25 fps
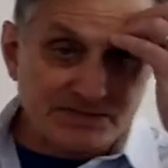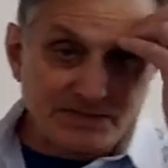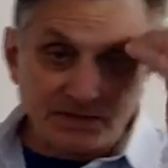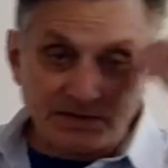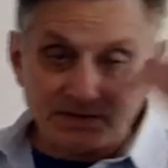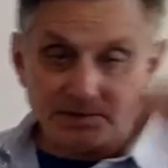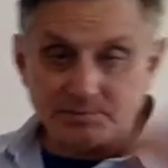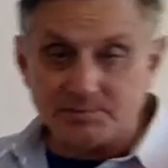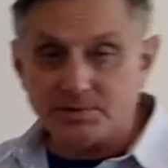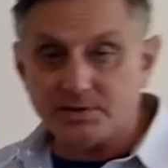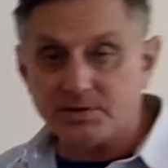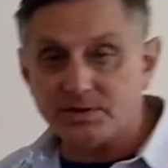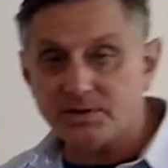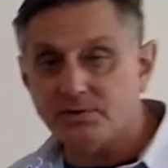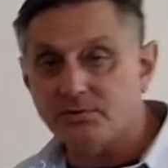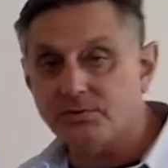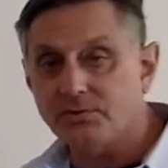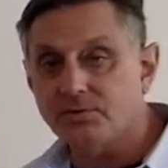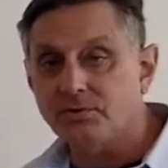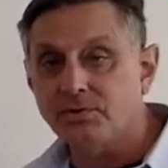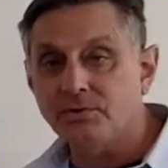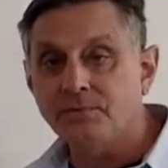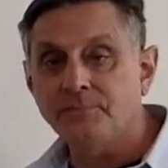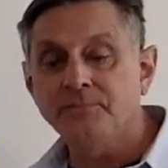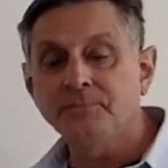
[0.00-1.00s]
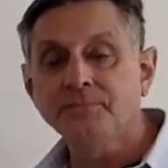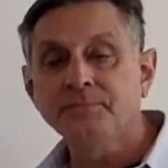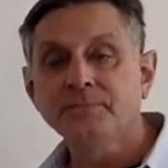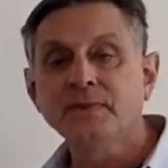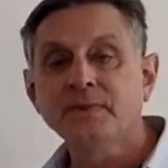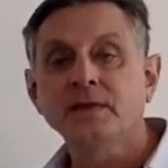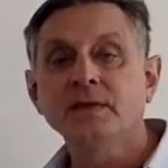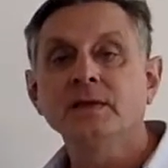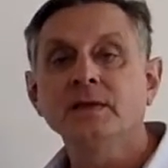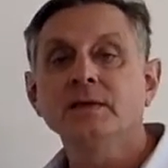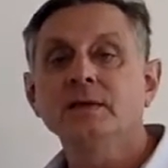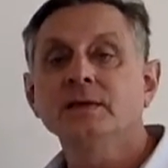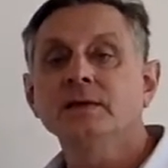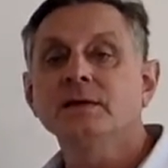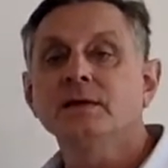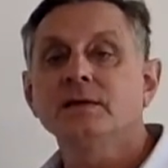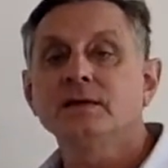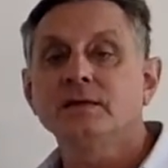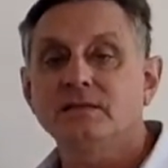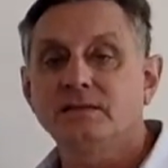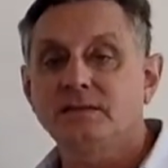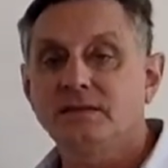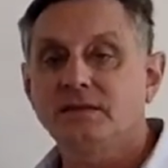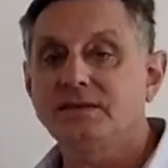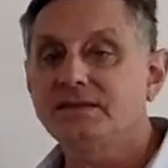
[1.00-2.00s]
solubility rule,
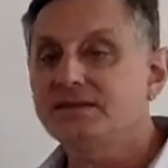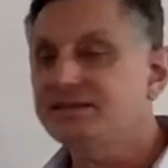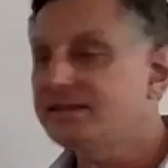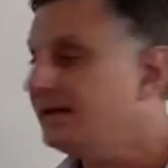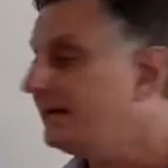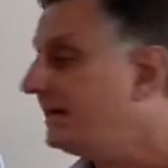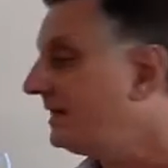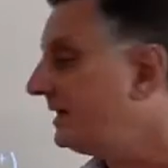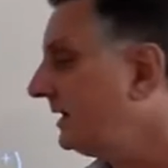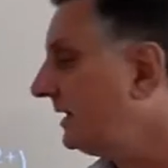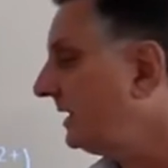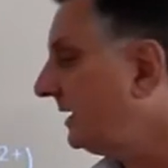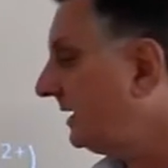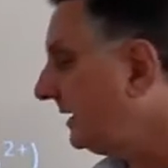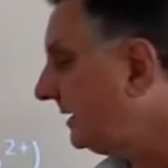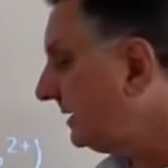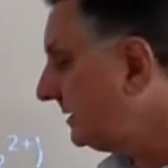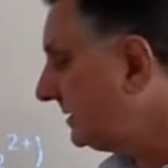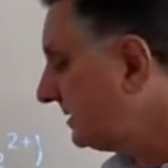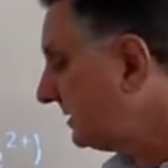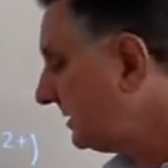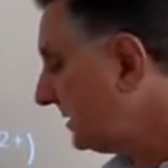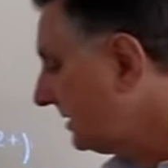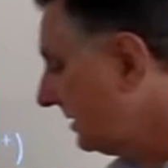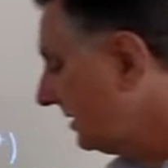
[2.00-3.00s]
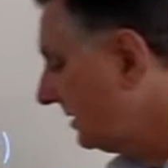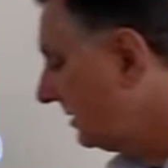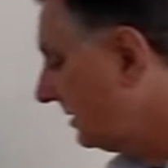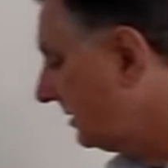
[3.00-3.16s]
these anions